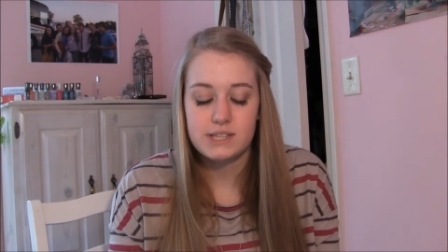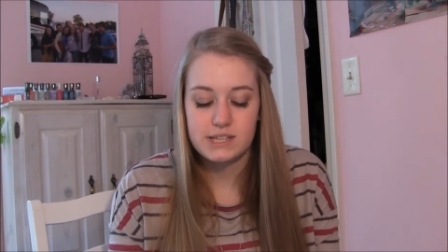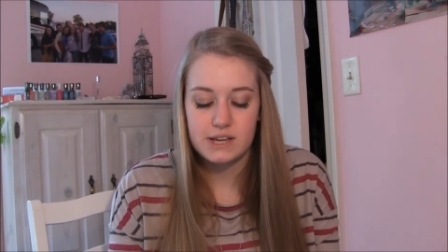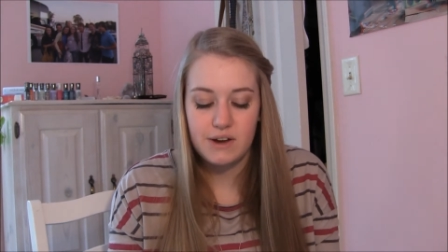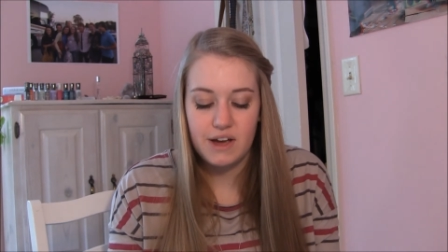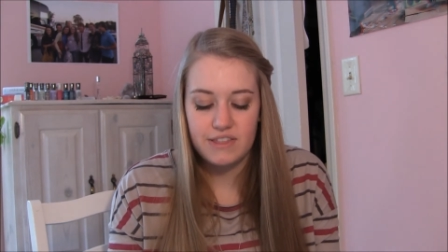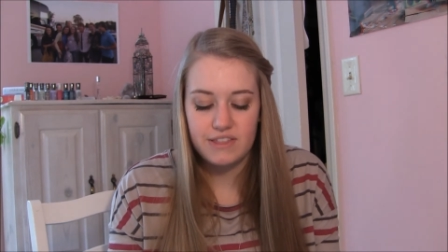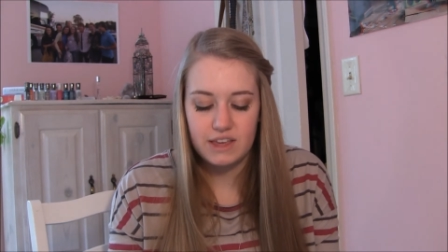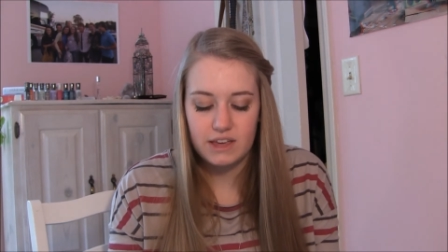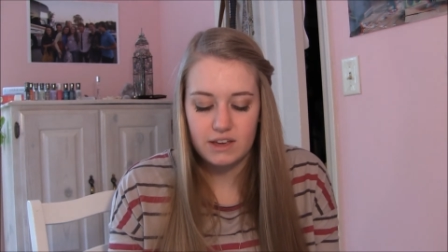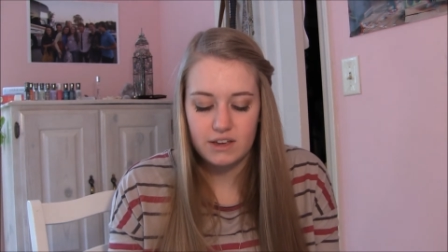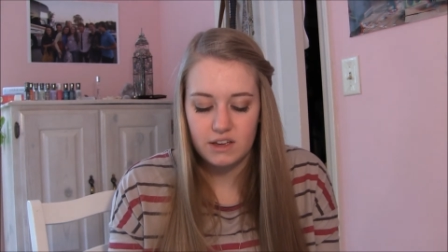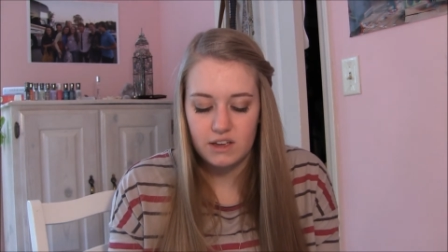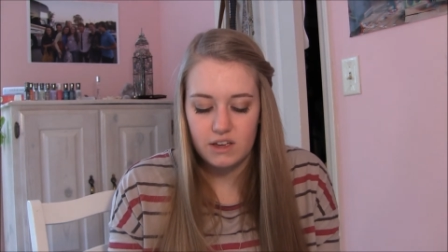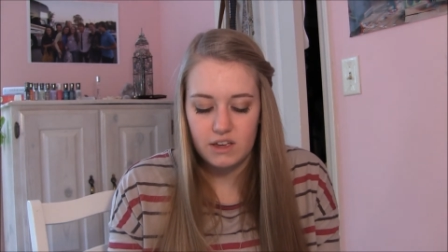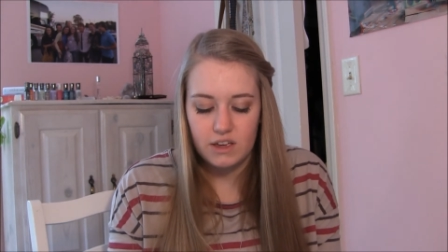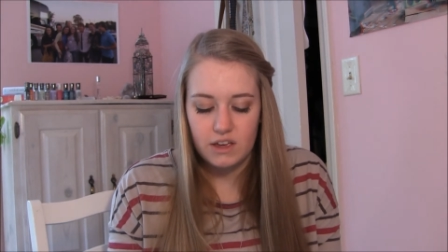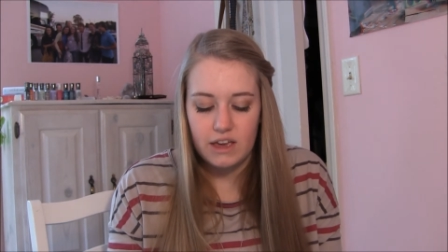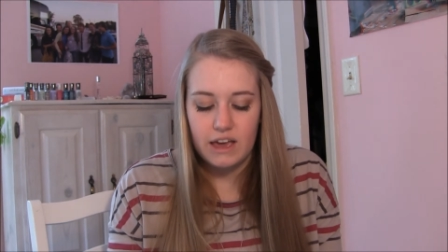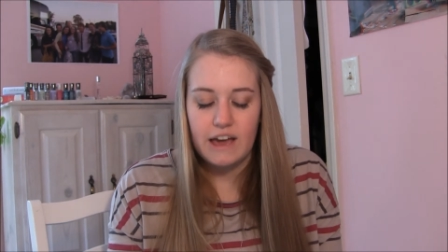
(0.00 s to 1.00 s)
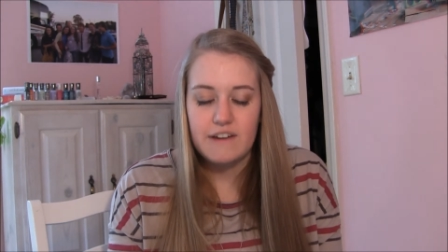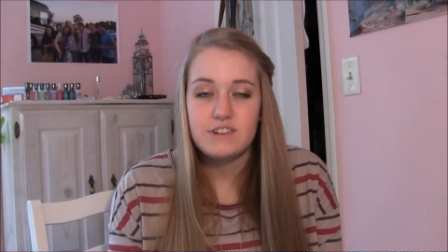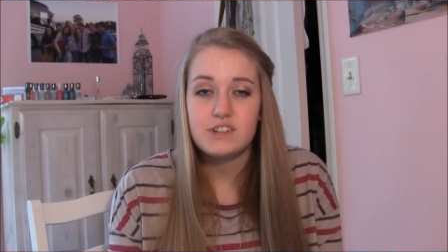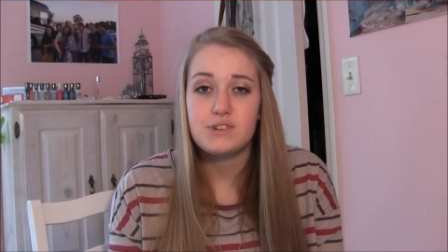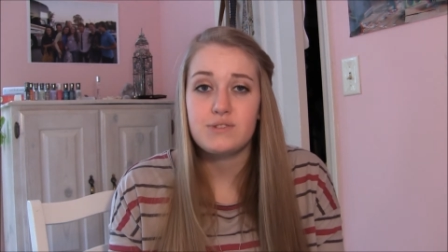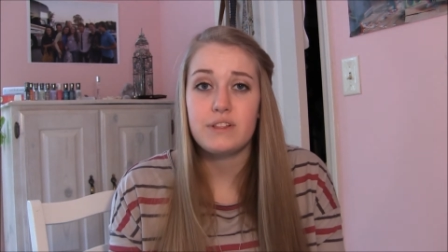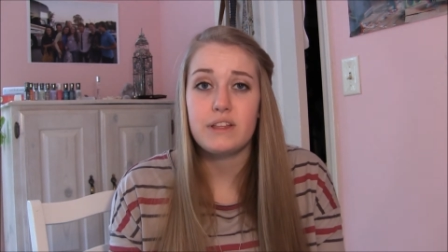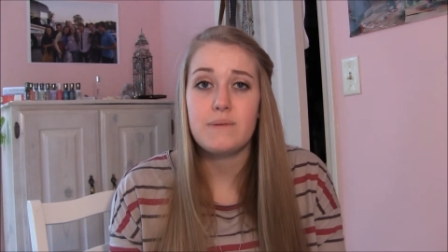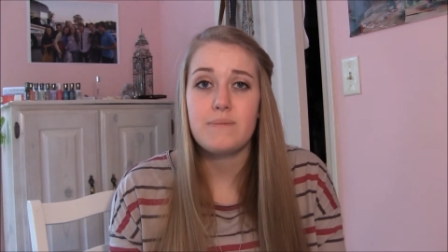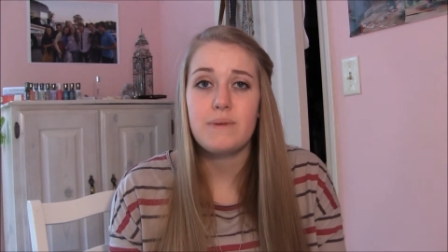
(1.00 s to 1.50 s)
So I think I've
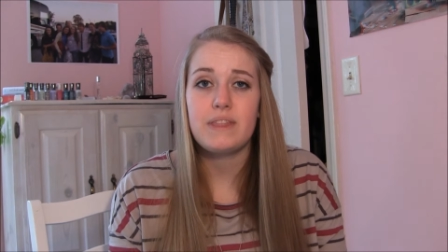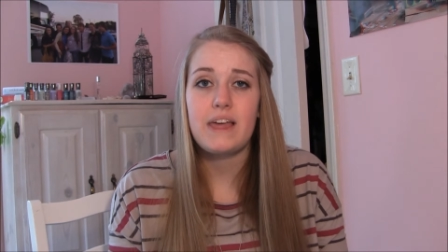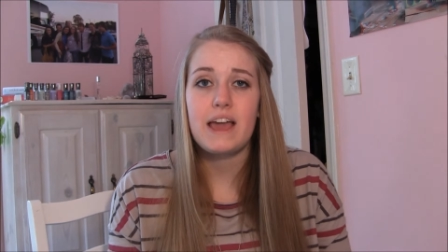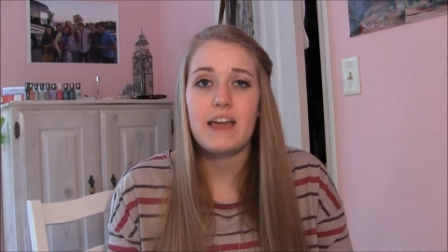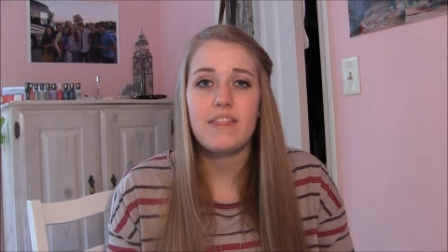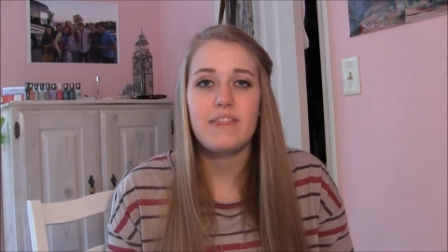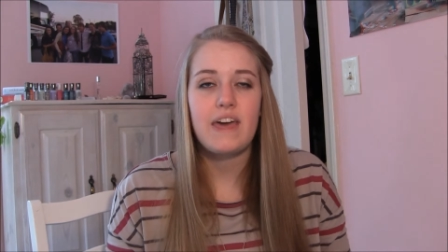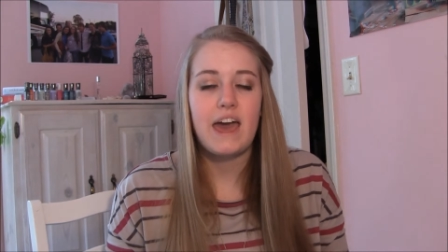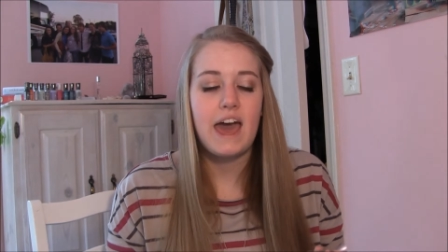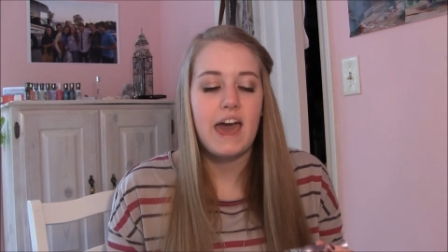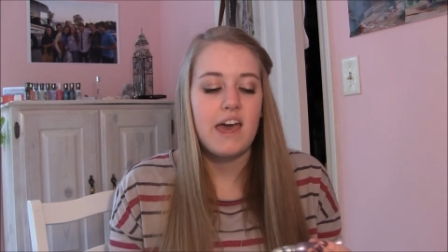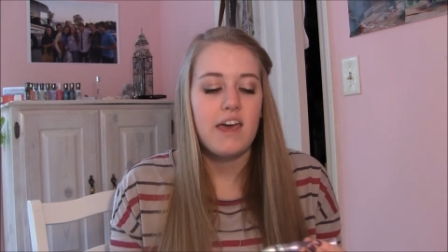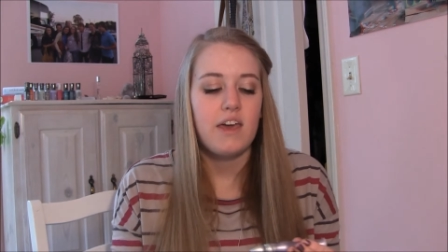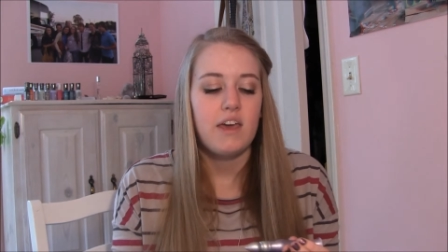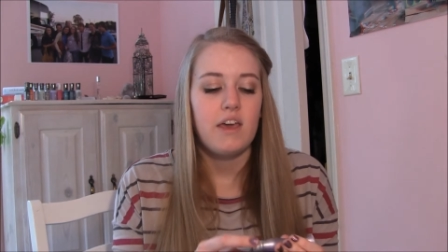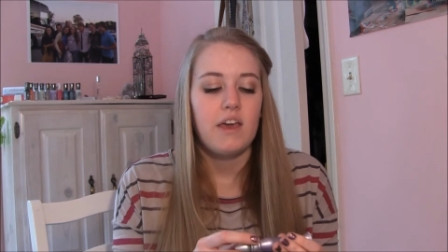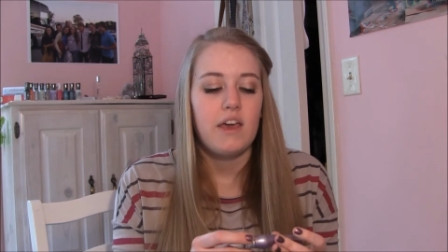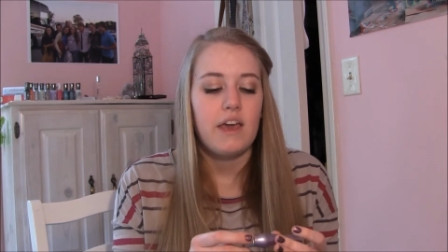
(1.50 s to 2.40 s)
just really been liking that.